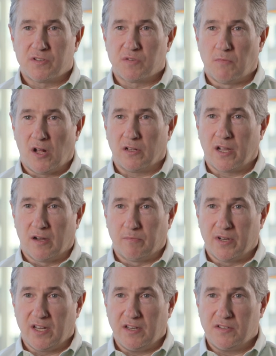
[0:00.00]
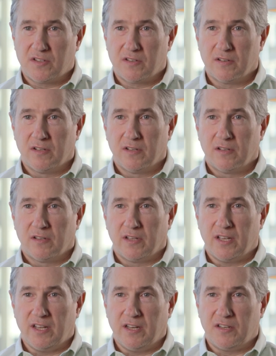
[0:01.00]
Small companies,
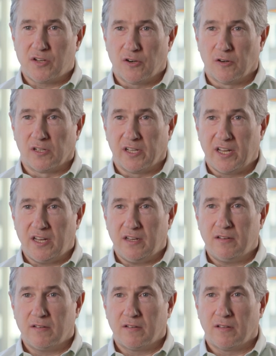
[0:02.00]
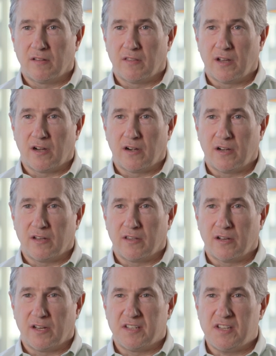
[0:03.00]
internally,
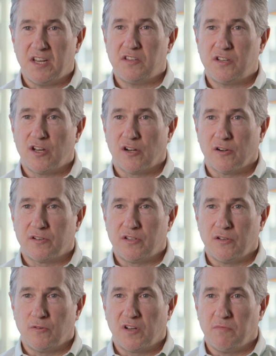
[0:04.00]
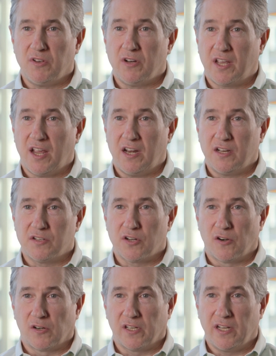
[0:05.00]
it's easier to communicate
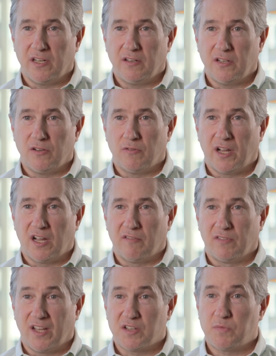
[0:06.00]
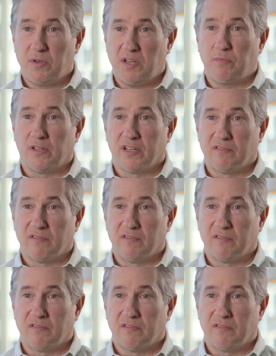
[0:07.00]
internally. You have less people